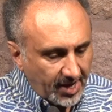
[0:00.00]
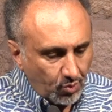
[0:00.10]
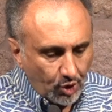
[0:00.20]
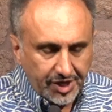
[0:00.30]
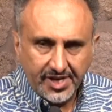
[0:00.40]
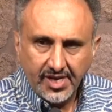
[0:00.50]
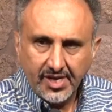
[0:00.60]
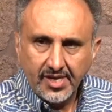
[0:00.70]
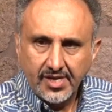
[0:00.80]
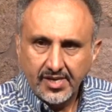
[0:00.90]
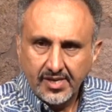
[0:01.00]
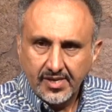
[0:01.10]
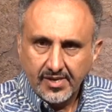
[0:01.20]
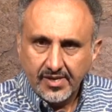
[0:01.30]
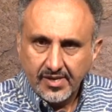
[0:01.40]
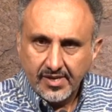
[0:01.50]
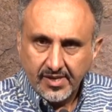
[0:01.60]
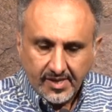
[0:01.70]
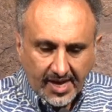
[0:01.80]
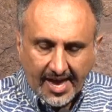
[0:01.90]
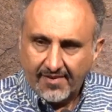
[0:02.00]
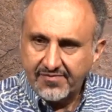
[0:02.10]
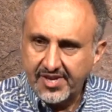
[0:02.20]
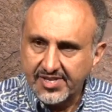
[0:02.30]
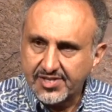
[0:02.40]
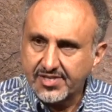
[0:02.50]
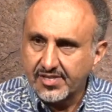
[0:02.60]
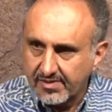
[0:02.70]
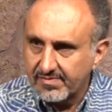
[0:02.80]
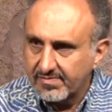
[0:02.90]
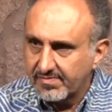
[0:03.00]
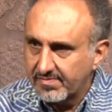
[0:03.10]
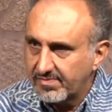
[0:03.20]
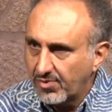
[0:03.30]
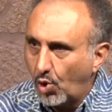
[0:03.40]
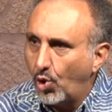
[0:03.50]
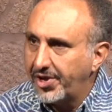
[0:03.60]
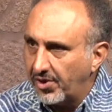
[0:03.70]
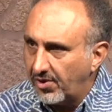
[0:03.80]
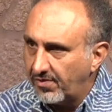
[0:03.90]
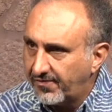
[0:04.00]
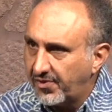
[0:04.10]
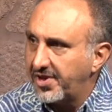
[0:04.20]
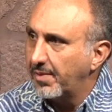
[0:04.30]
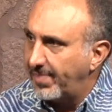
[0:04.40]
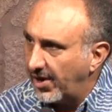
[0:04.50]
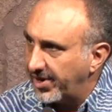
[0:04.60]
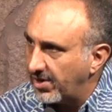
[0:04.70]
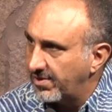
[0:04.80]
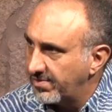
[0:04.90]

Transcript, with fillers: would have this oil for their burial.